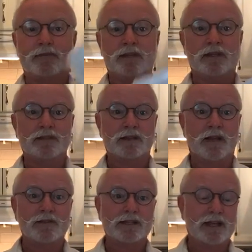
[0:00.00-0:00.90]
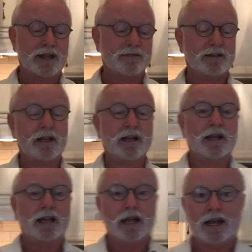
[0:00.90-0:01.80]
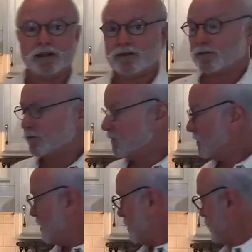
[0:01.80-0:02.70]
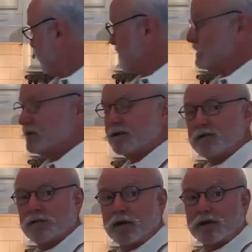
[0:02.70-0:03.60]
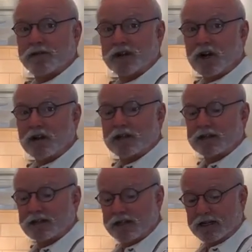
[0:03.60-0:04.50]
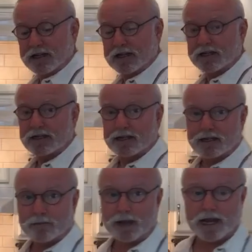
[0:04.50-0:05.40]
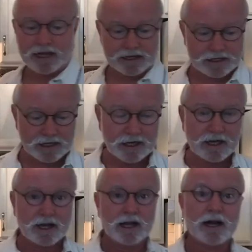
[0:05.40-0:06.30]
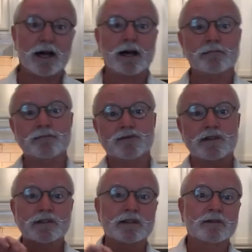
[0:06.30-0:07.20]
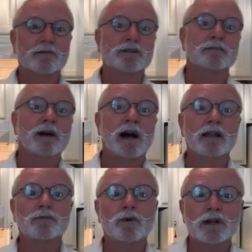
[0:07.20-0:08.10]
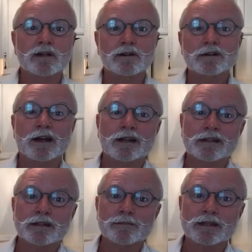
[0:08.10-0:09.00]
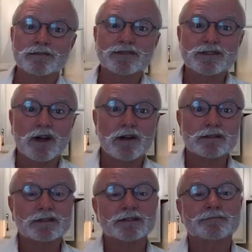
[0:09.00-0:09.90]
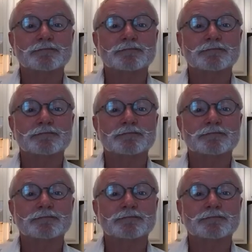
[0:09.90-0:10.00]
that's oven safe and threw all of the garlic in the pan, drizzled it with some olive oil, a little bit of salt,